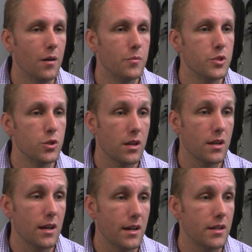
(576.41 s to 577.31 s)
You can
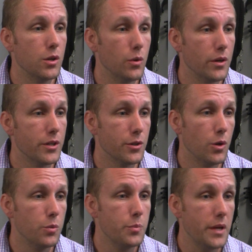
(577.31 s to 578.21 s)
kind of go at your
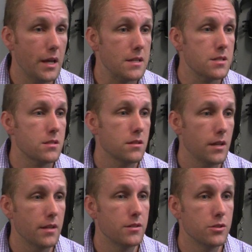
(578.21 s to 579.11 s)
own pace
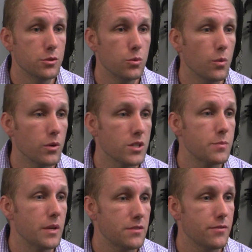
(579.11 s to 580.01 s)
and do what works
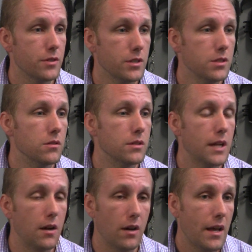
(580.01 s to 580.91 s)
best for you.
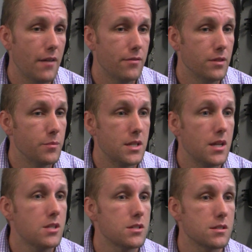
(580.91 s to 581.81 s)
Now I have
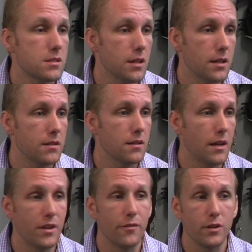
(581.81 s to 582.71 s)
limitations that
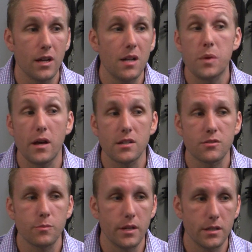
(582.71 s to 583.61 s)
I've never gotten past
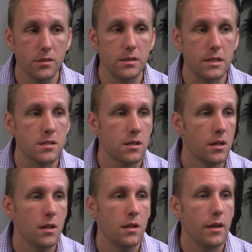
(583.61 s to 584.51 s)
from my illness,
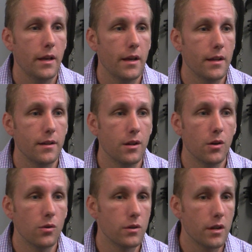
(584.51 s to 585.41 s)
and
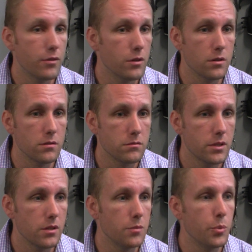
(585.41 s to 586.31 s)
no one ever
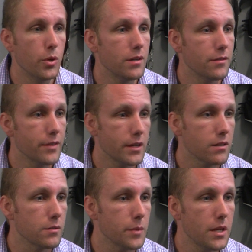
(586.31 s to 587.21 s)
pointed a
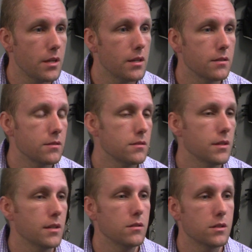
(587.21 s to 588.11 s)
finger at me
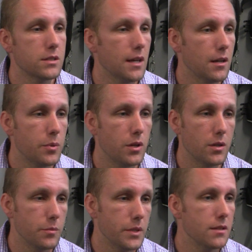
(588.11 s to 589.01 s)
and looked down
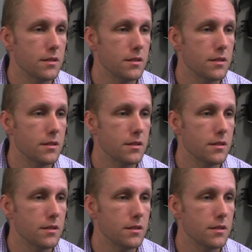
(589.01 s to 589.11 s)
upon me.